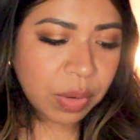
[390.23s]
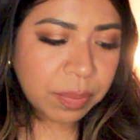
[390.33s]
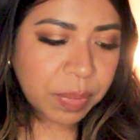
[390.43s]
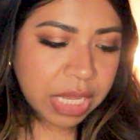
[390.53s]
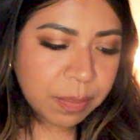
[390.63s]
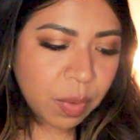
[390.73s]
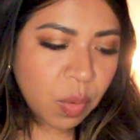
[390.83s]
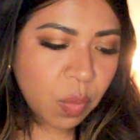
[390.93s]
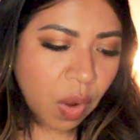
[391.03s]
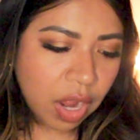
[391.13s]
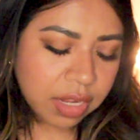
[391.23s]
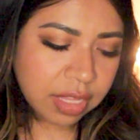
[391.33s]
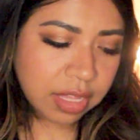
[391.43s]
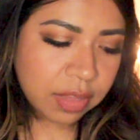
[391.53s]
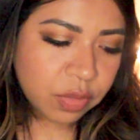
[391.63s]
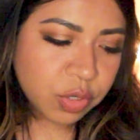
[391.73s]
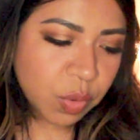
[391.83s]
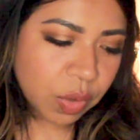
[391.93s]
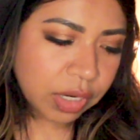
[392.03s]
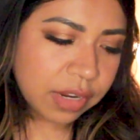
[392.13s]
when people walk in the
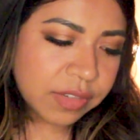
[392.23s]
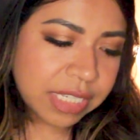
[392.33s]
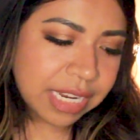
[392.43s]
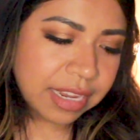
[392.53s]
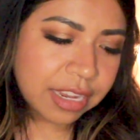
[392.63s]
door of St.